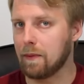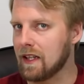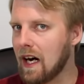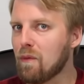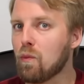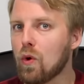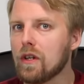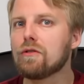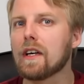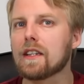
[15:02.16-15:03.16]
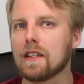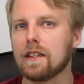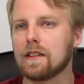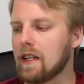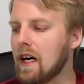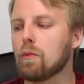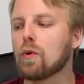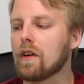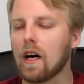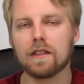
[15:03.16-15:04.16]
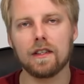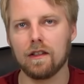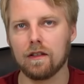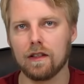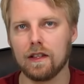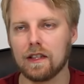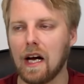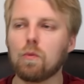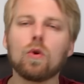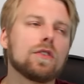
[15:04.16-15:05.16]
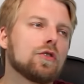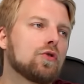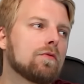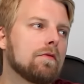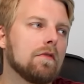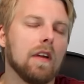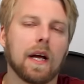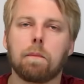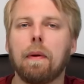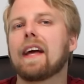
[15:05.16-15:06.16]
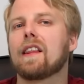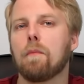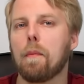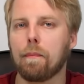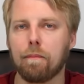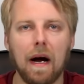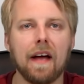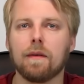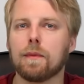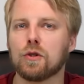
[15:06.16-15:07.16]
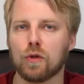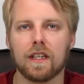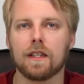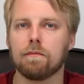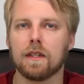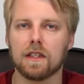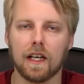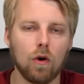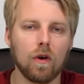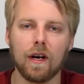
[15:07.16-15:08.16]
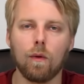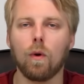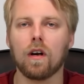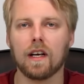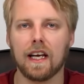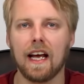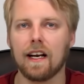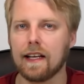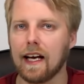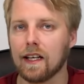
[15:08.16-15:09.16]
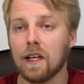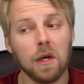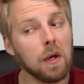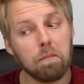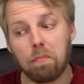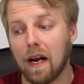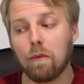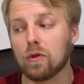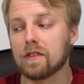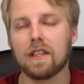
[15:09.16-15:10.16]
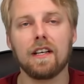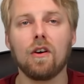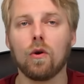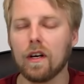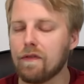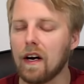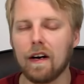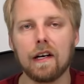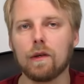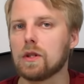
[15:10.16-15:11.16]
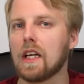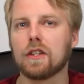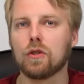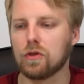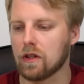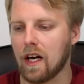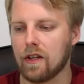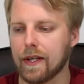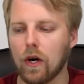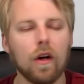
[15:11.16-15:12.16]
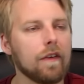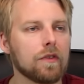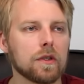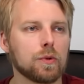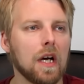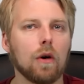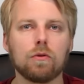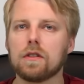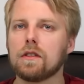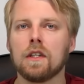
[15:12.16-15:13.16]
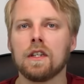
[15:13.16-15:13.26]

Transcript: I mean, I would drink these. I would not say no to these. I wouldn't like pick them up, buy them and drink them. It's like, oh, I don't want a can of that. But I wouldn't say no. If I was at a social gathering or if I was out